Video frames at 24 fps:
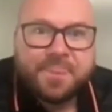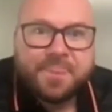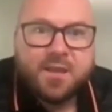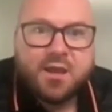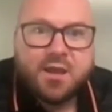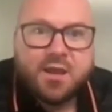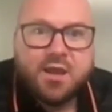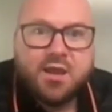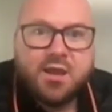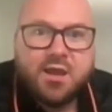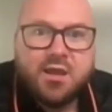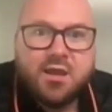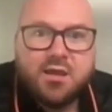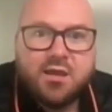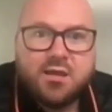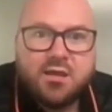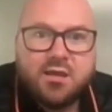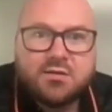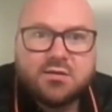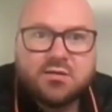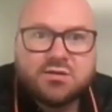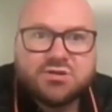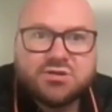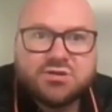
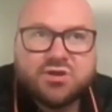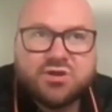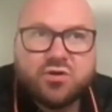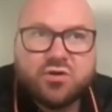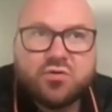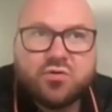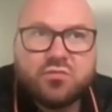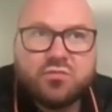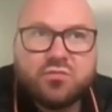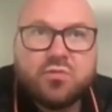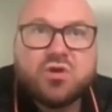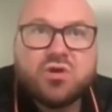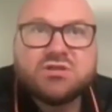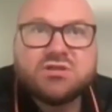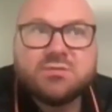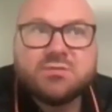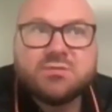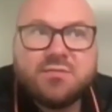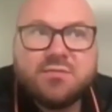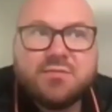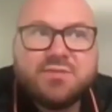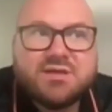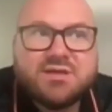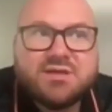And so most of
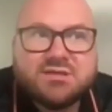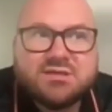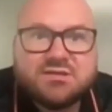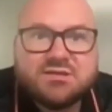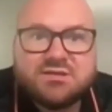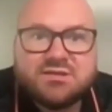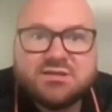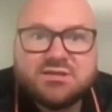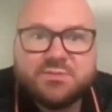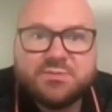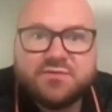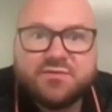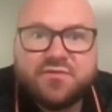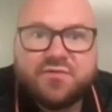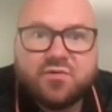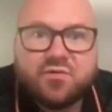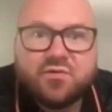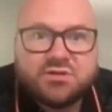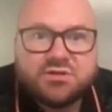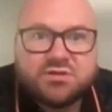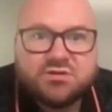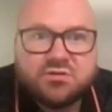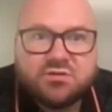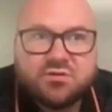my business has been
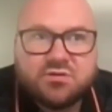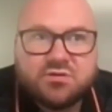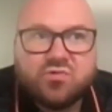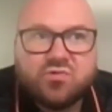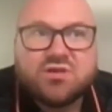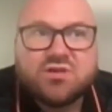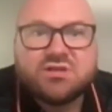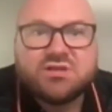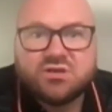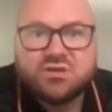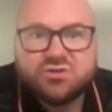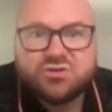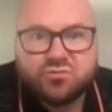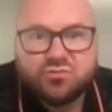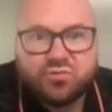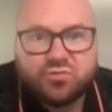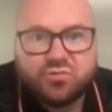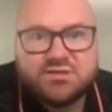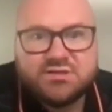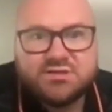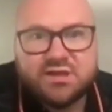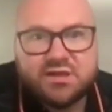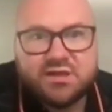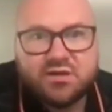focused on residential
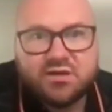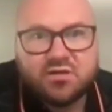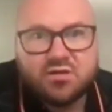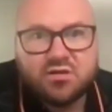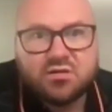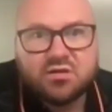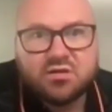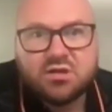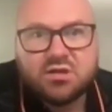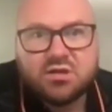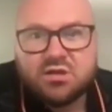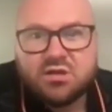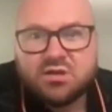resale.